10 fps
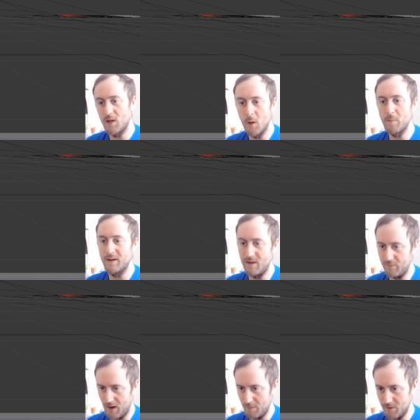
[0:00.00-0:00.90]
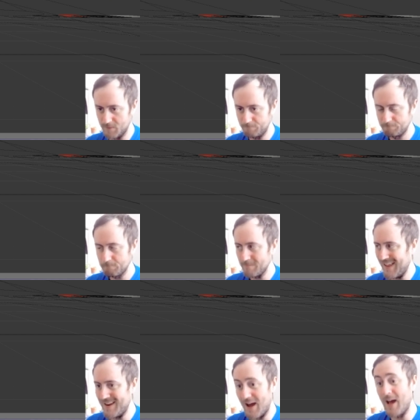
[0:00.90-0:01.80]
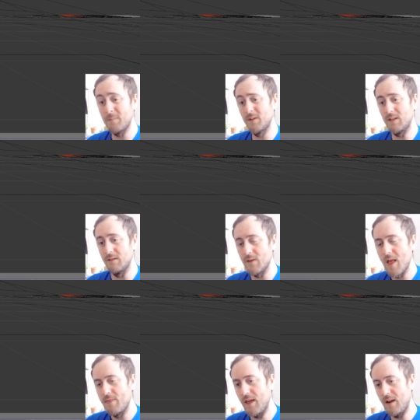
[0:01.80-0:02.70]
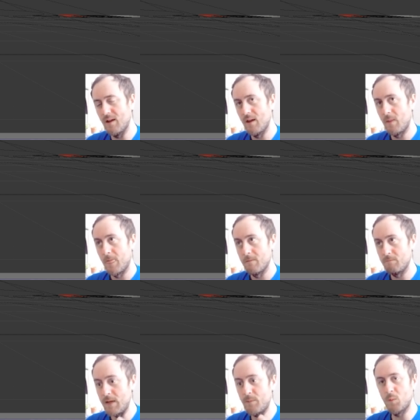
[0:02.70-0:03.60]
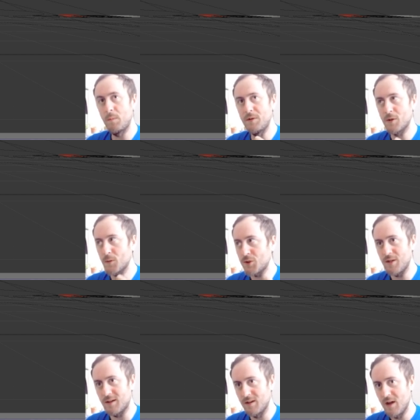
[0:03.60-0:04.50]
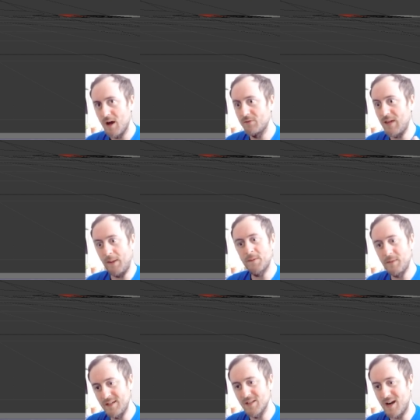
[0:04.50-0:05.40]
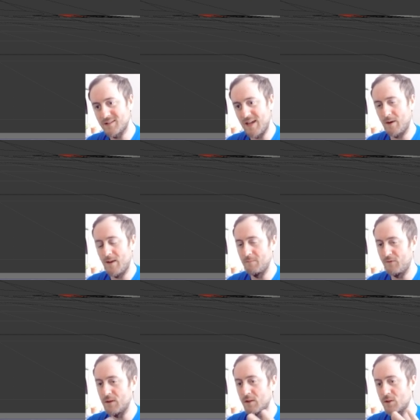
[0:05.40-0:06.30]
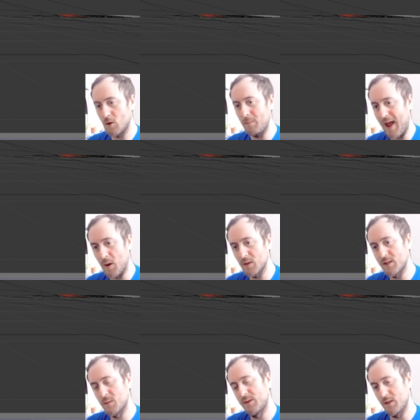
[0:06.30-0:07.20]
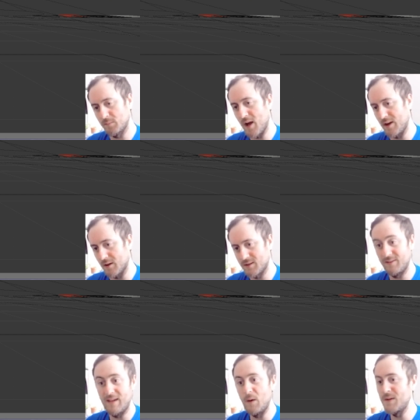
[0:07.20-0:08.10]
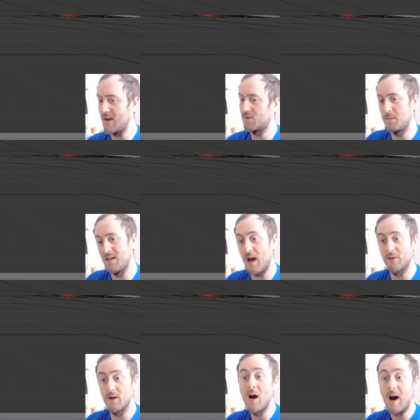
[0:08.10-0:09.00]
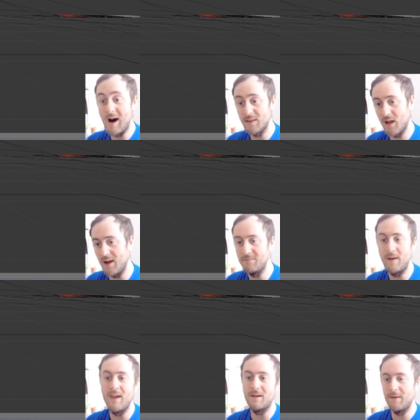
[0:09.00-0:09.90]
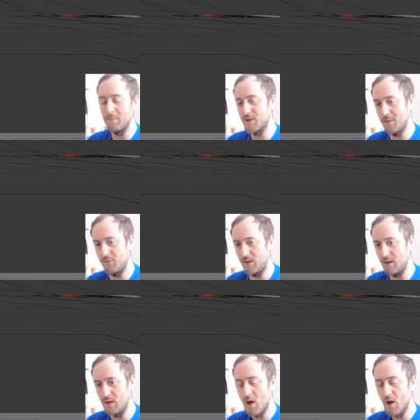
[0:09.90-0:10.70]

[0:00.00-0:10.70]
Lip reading: an open environment. And I believe that people will be so sick of games being locked down and feeling so powerless with their products that they always have to be either online paying a membership fee